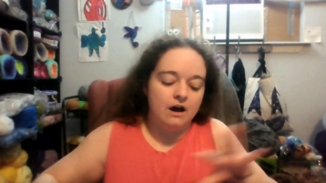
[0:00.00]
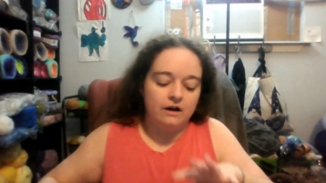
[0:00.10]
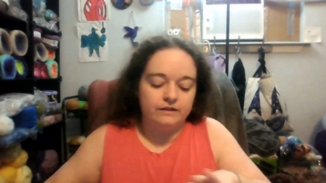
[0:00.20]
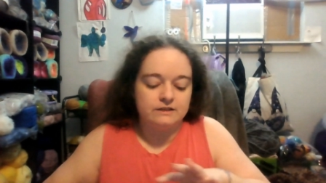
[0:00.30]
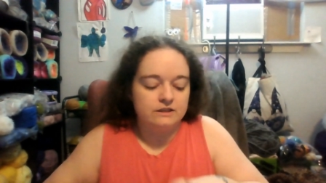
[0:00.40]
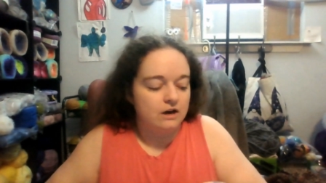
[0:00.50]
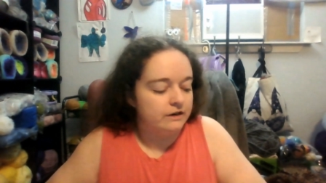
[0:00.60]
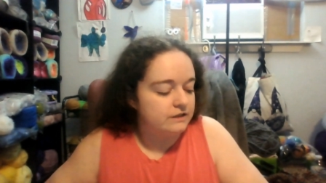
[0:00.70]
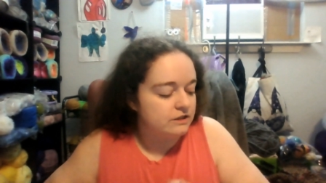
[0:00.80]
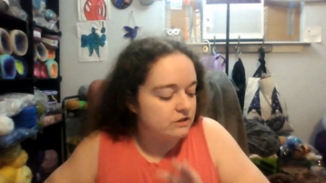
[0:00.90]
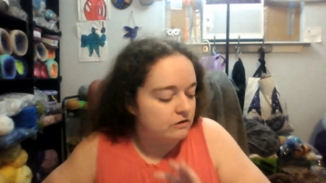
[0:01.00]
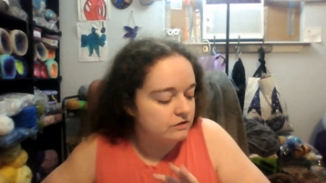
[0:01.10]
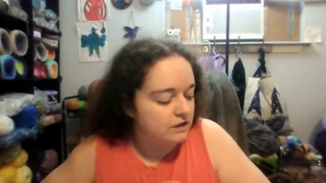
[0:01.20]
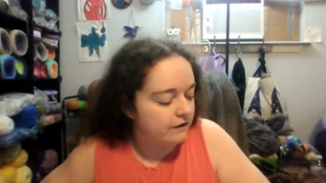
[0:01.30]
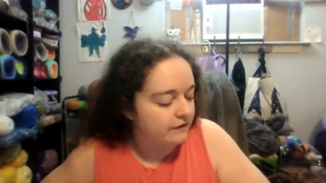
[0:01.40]
This yarn is so
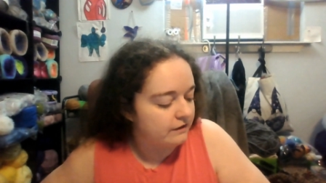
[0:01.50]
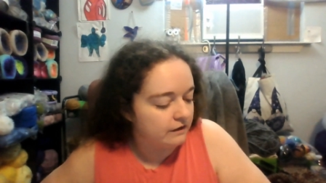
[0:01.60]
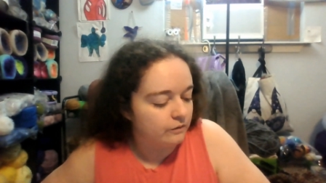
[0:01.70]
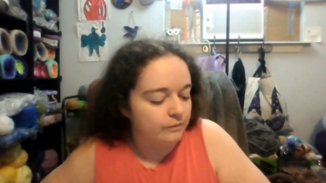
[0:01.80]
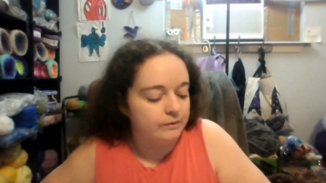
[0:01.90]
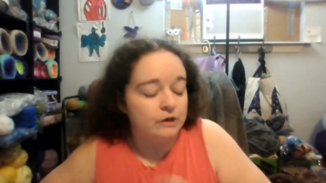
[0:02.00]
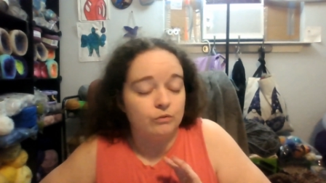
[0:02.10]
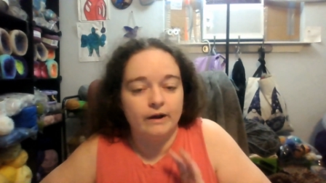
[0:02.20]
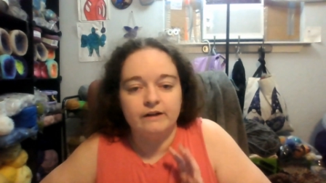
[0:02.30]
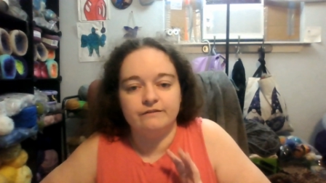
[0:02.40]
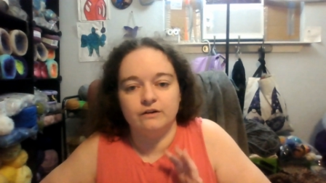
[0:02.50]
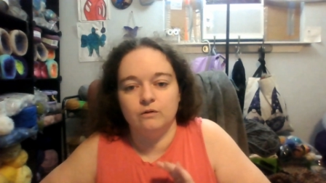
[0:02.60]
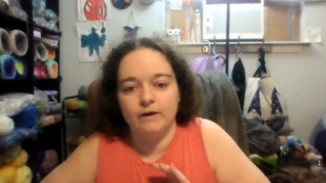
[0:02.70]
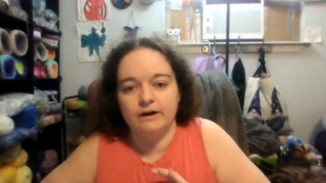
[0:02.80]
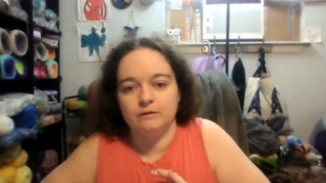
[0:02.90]
soft. I think it would be great for a
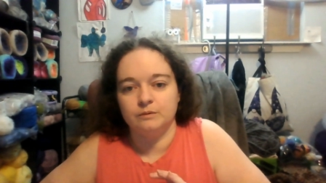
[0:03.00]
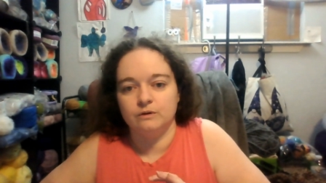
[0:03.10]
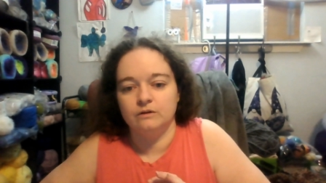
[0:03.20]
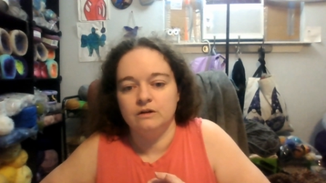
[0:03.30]
wearable.